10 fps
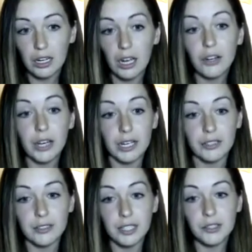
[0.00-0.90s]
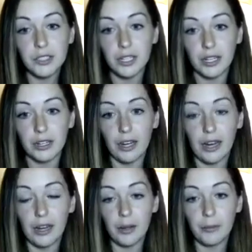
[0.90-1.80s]
Okay, sounds good.
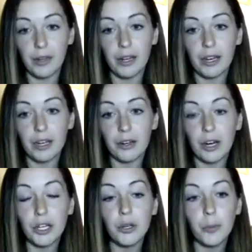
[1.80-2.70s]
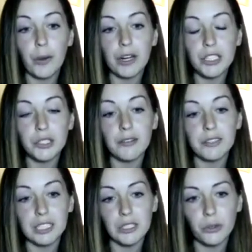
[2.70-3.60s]
Um, are you part? Do you have
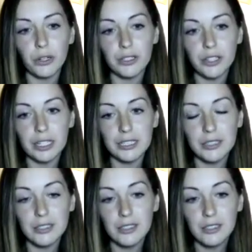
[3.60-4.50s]
Discord, Chris?